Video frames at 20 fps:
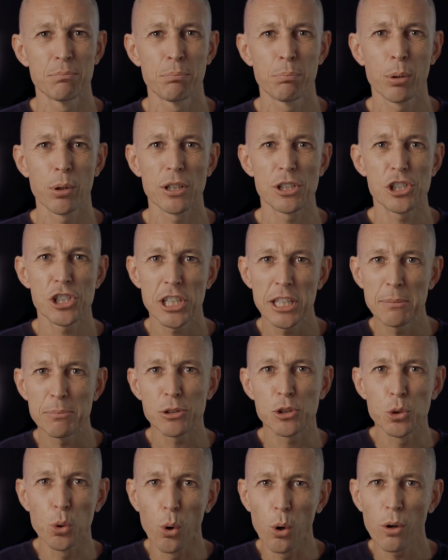put a cheap
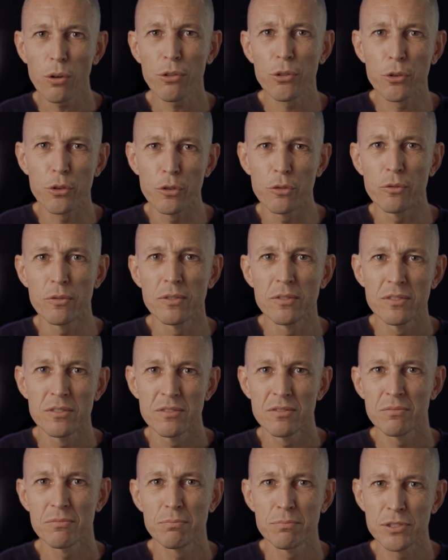saw through
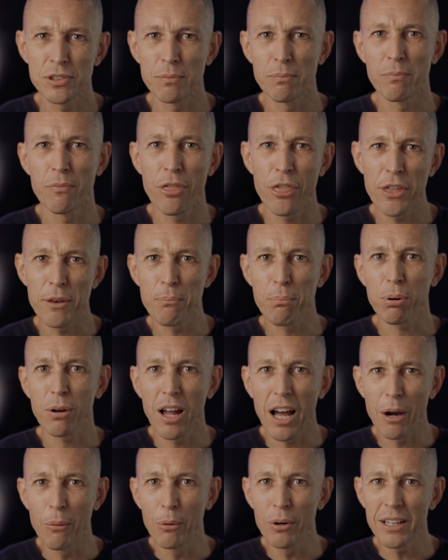some thin
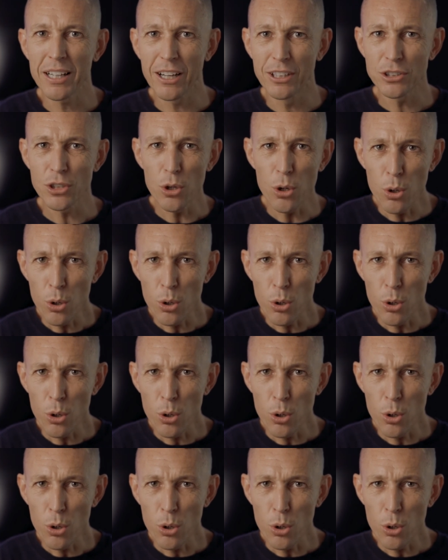plywood, it goes.